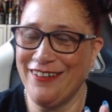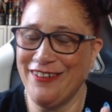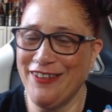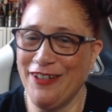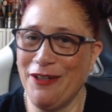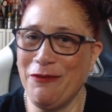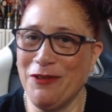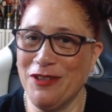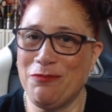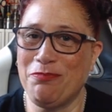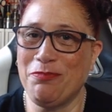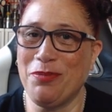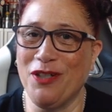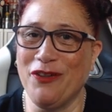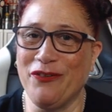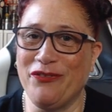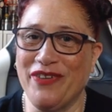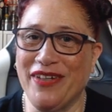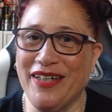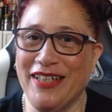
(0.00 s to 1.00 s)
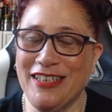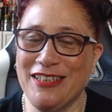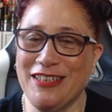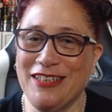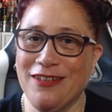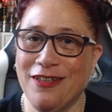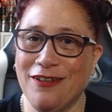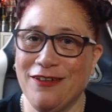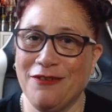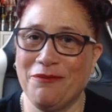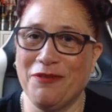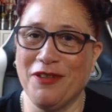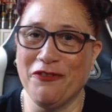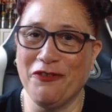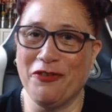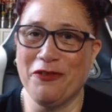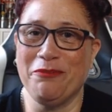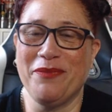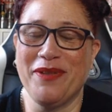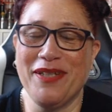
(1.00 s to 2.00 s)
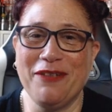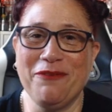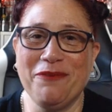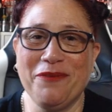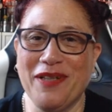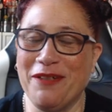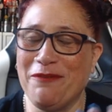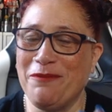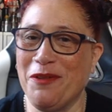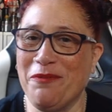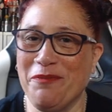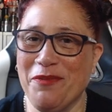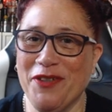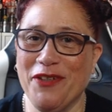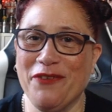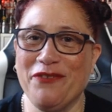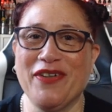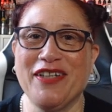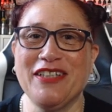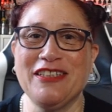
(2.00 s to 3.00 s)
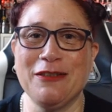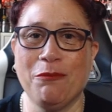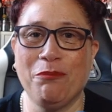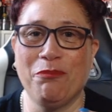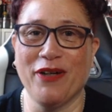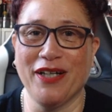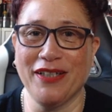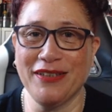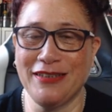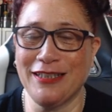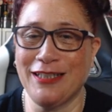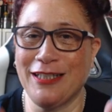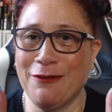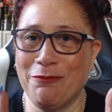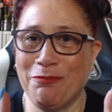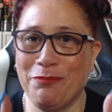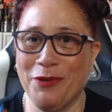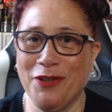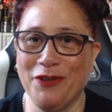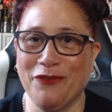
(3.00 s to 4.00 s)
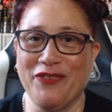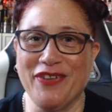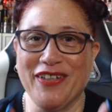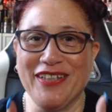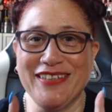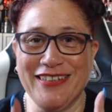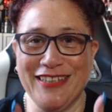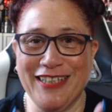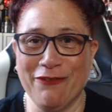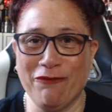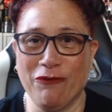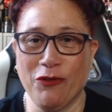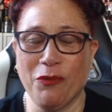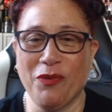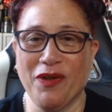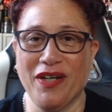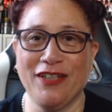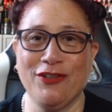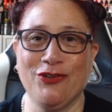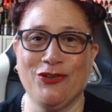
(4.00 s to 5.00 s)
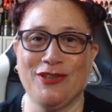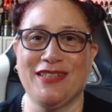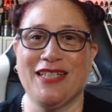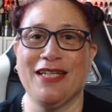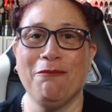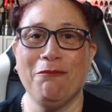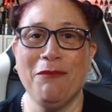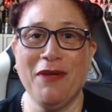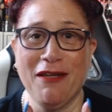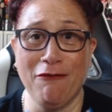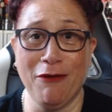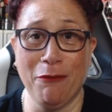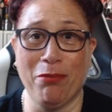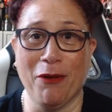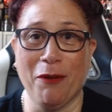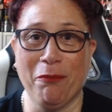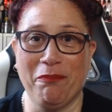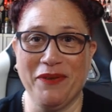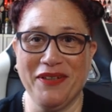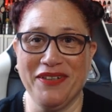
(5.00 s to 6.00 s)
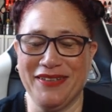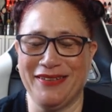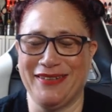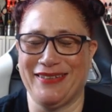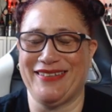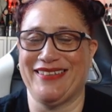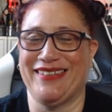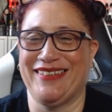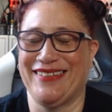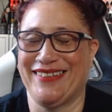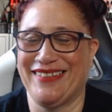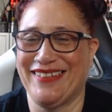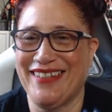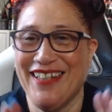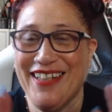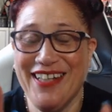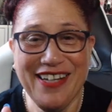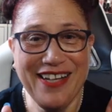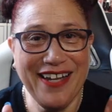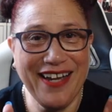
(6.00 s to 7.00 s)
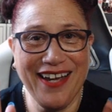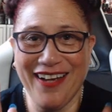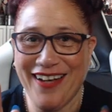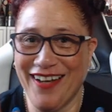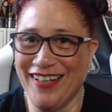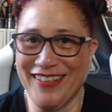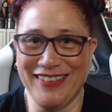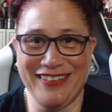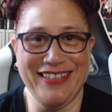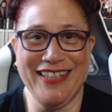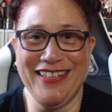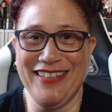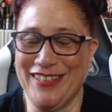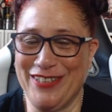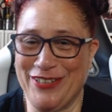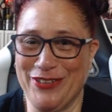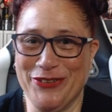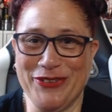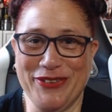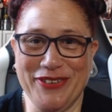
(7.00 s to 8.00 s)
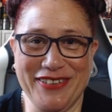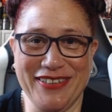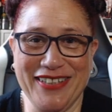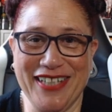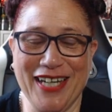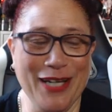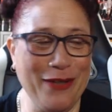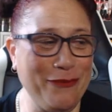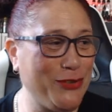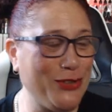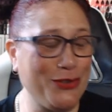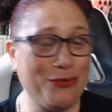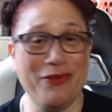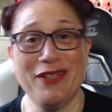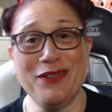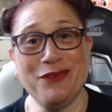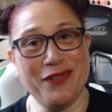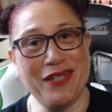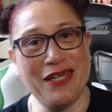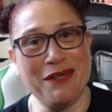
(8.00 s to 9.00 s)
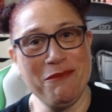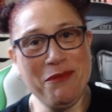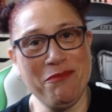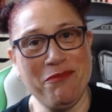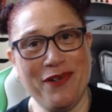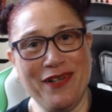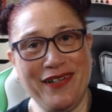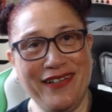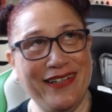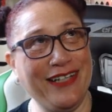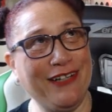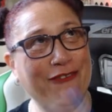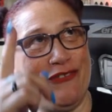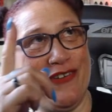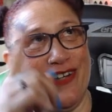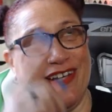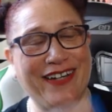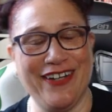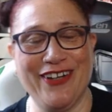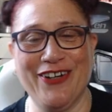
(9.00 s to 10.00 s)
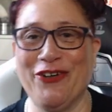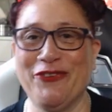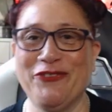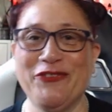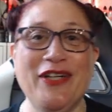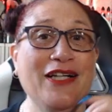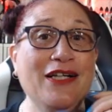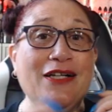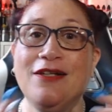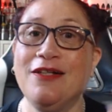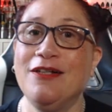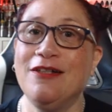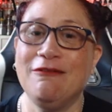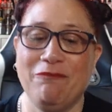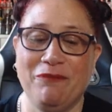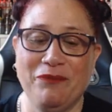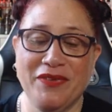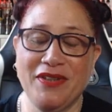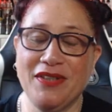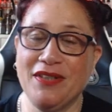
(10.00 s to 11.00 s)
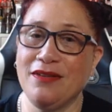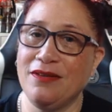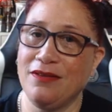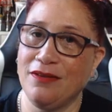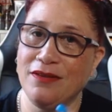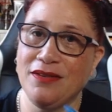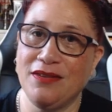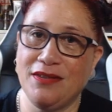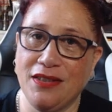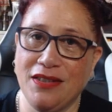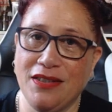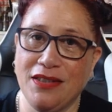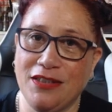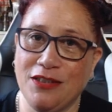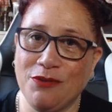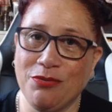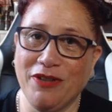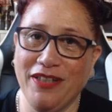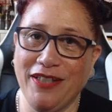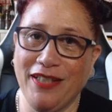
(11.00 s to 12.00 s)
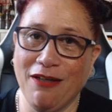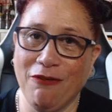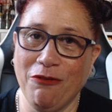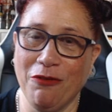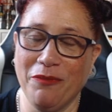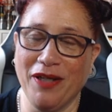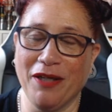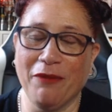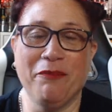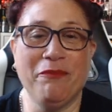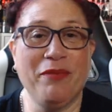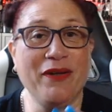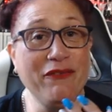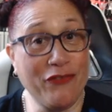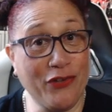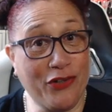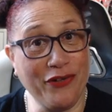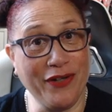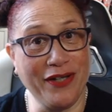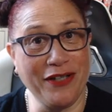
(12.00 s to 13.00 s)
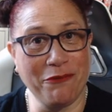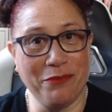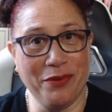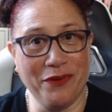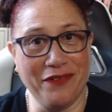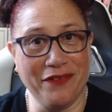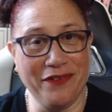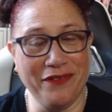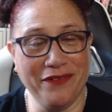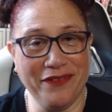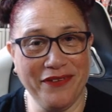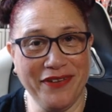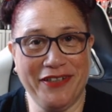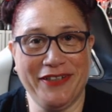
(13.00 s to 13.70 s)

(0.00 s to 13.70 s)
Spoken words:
No one's perfect apart from me. Well, I'm not perfect. I'm practically perfect in every way, just like Mary Poppins. I say this all the time. Just wait till I get me brolly and I fly off. See, this is what you get with me. I'm a bit of a crackpot.